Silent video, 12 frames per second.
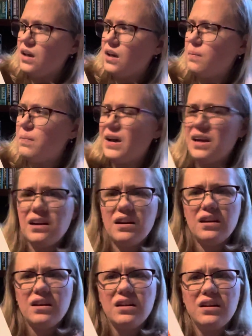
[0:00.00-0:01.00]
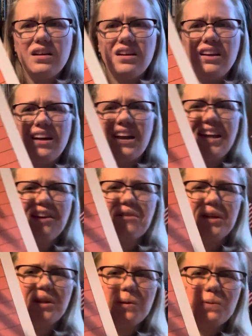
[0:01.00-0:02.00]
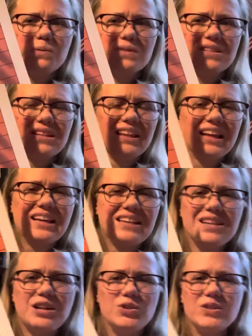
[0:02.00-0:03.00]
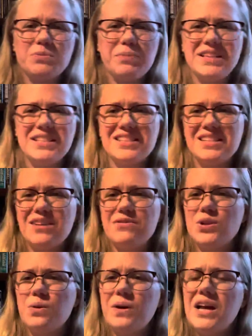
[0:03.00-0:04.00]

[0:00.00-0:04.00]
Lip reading: but he already knows like his hundreds place and stuff. So